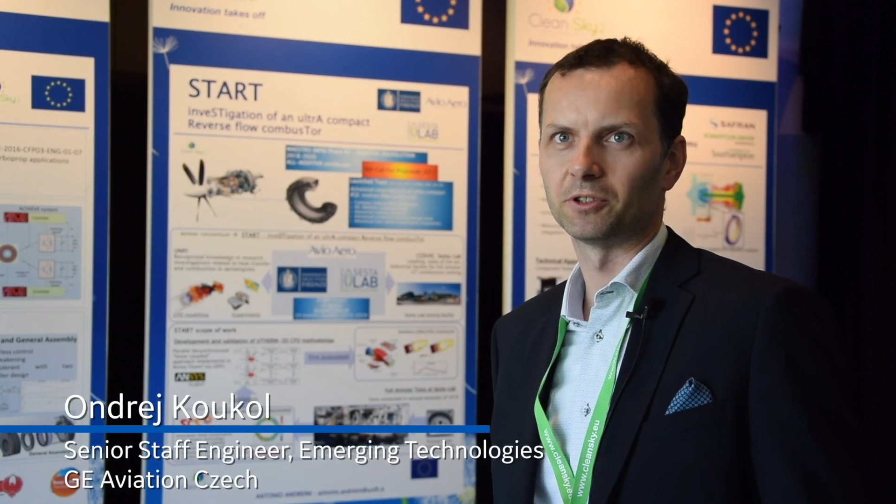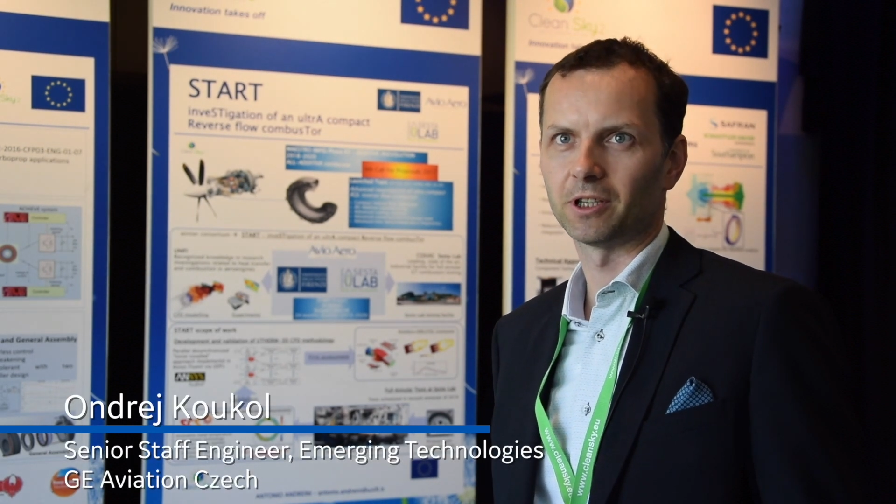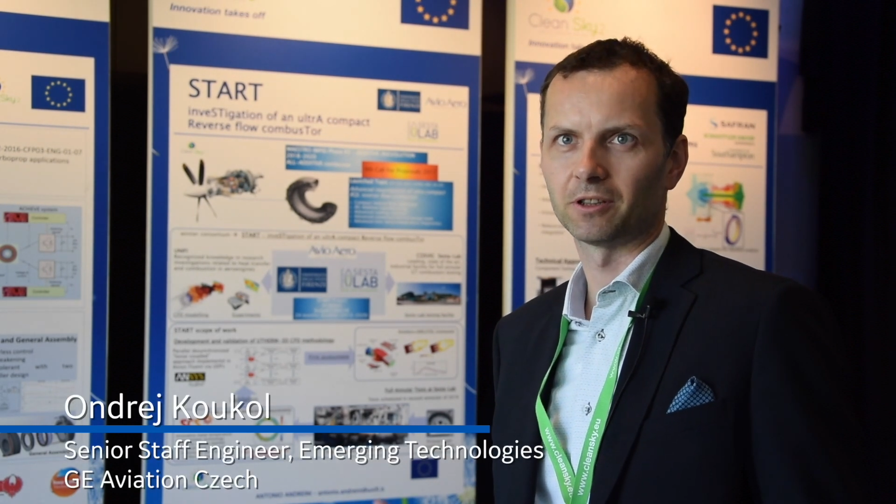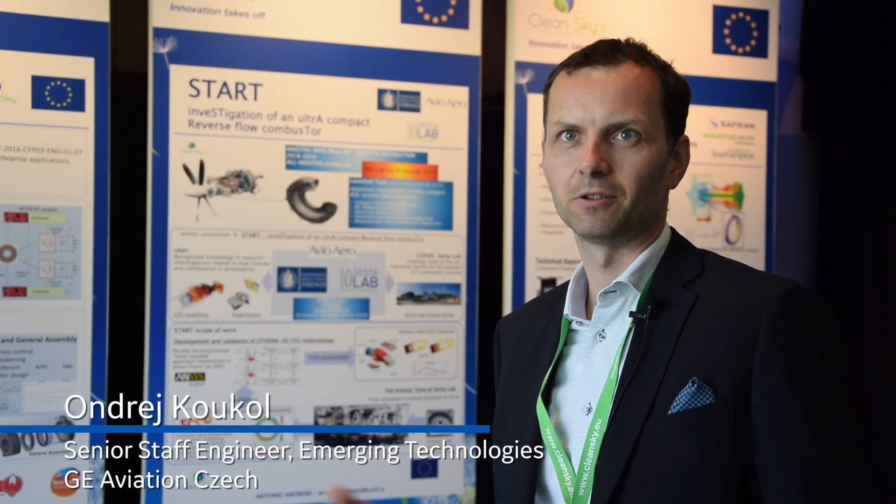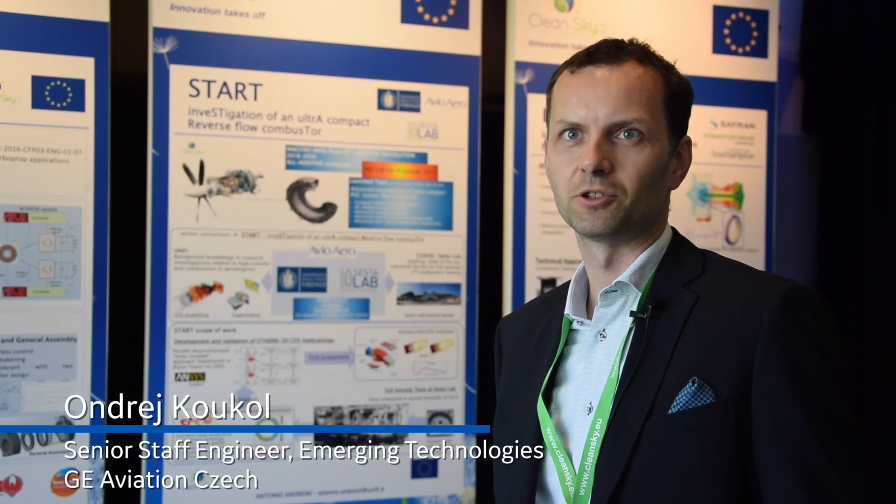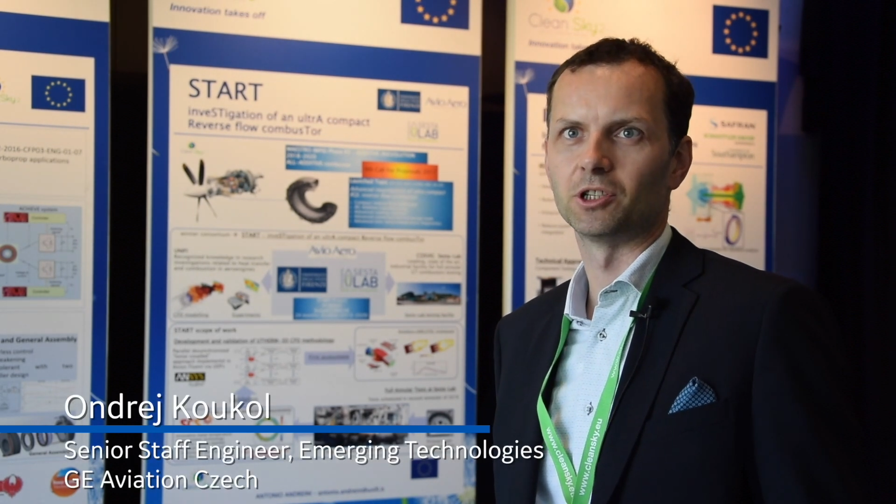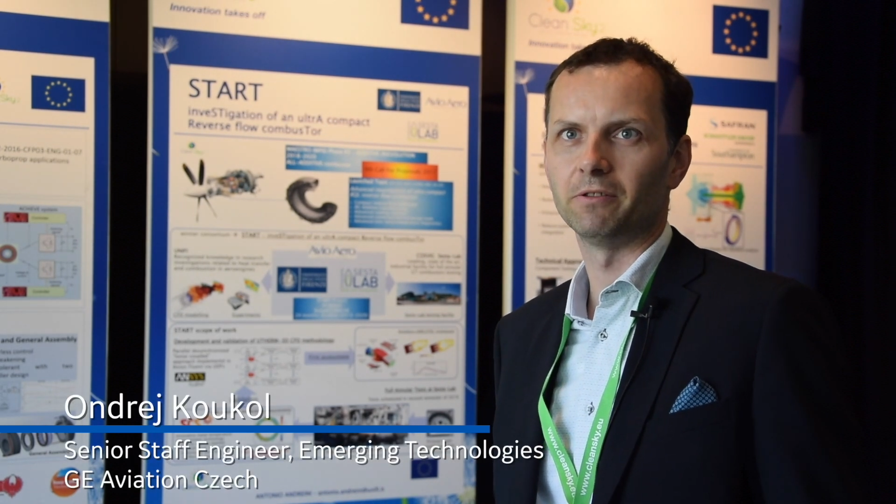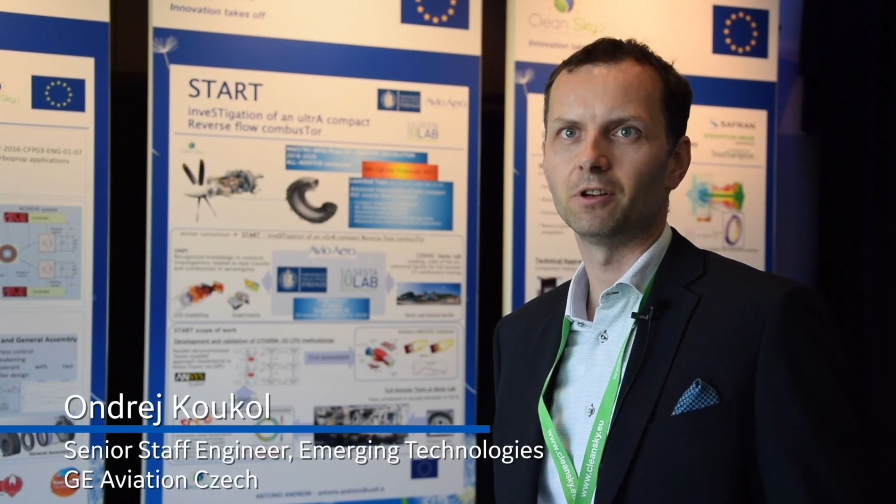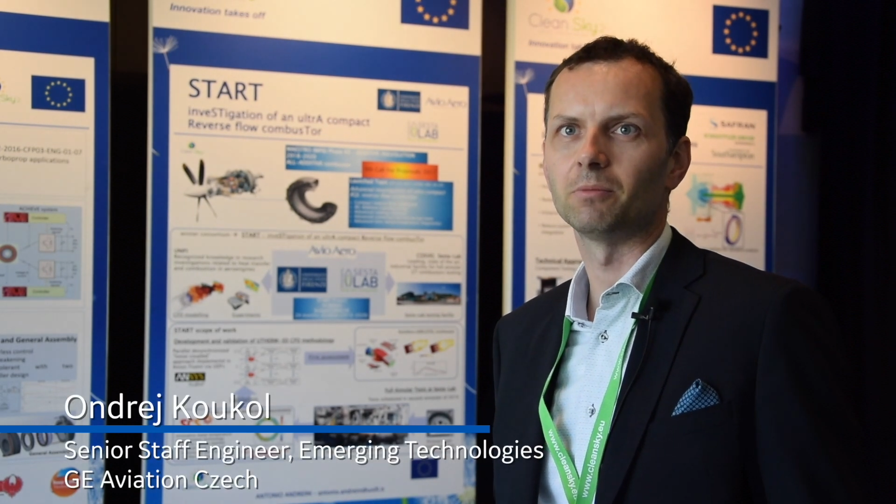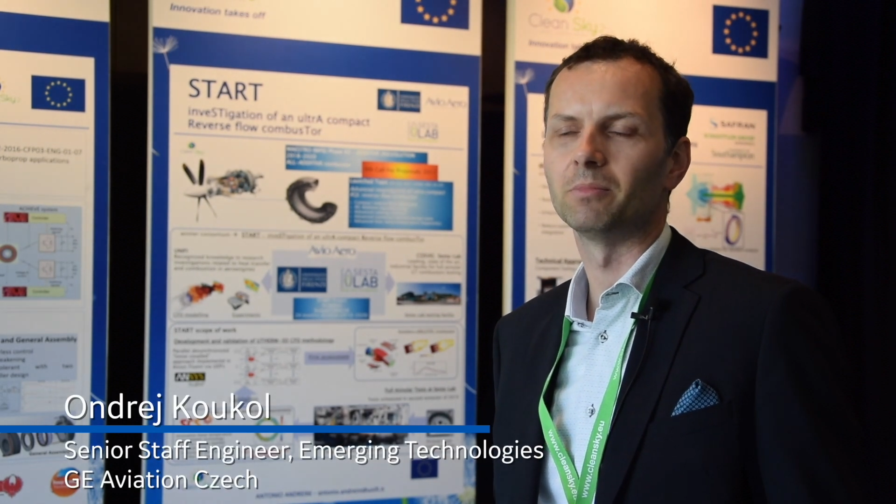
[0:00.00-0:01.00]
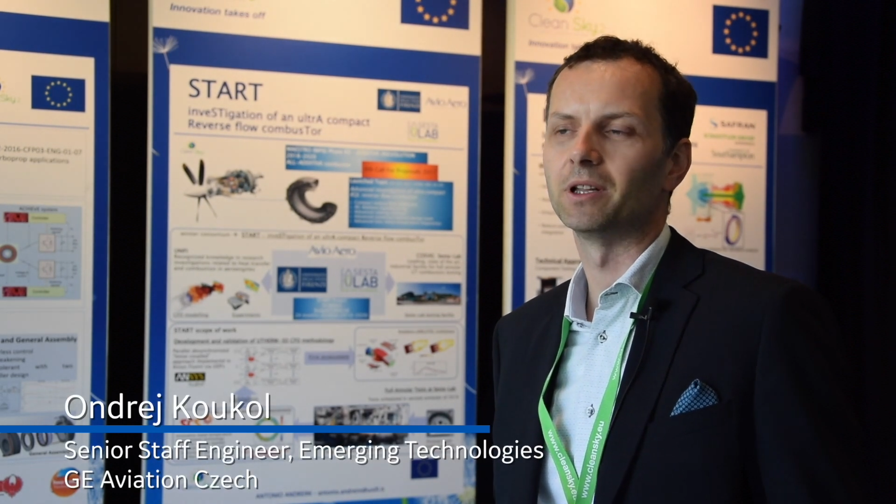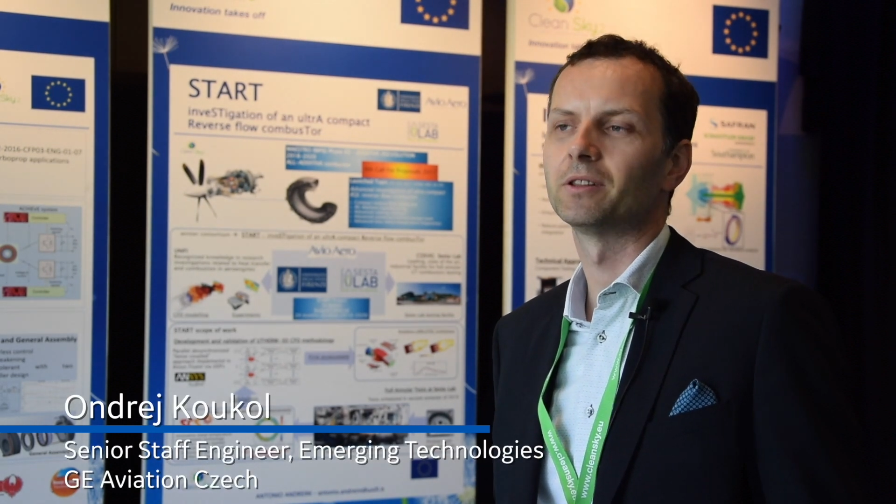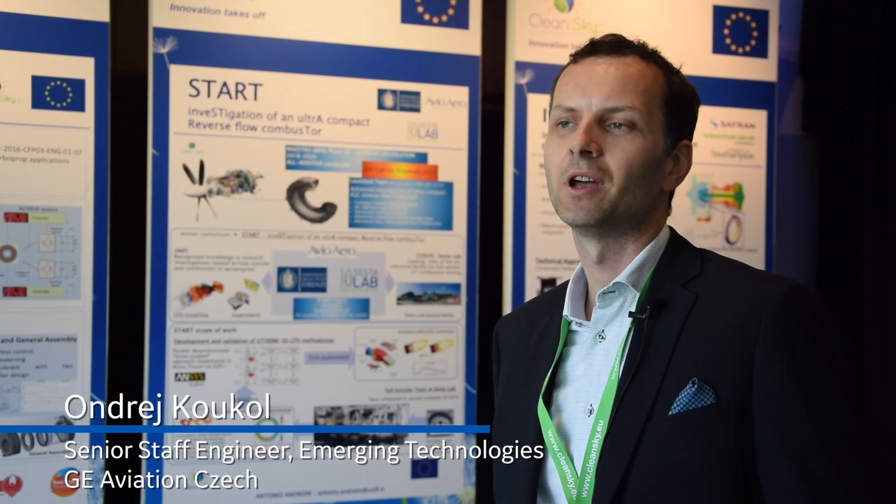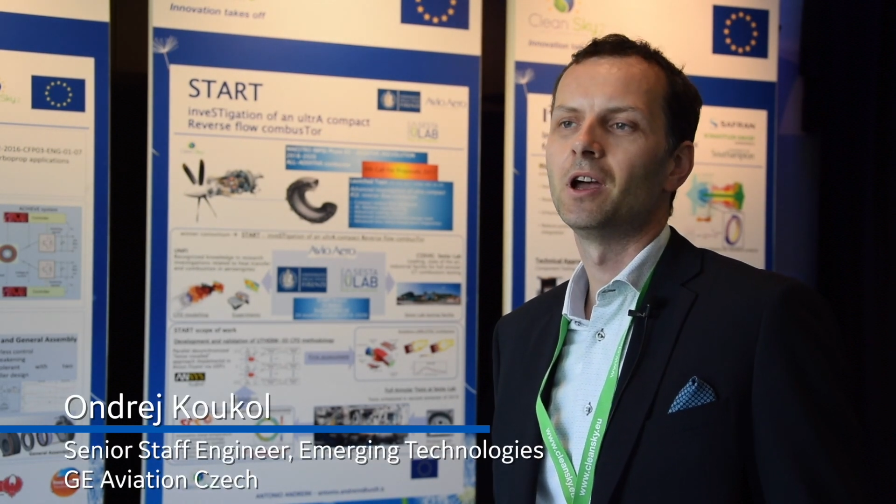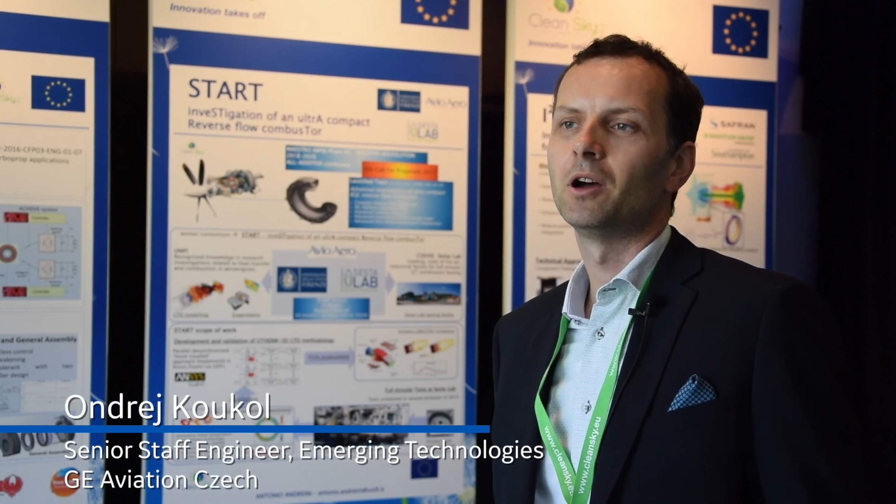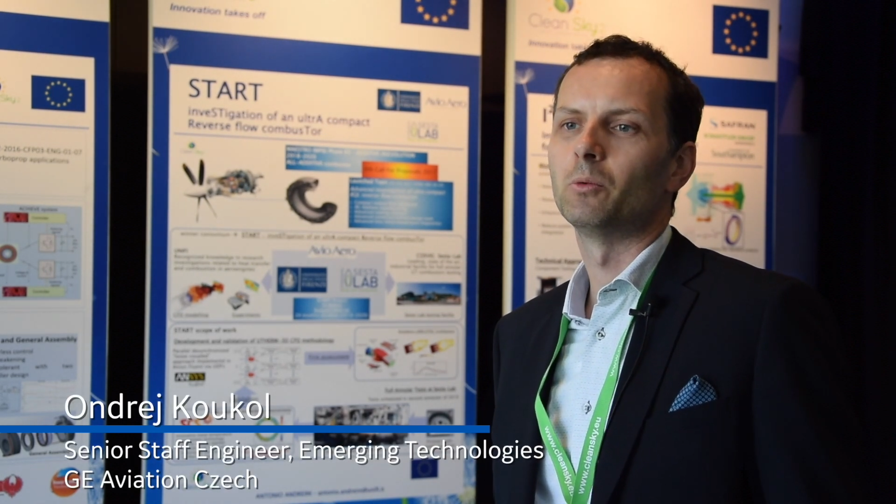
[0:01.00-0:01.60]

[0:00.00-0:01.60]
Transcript: the technology development,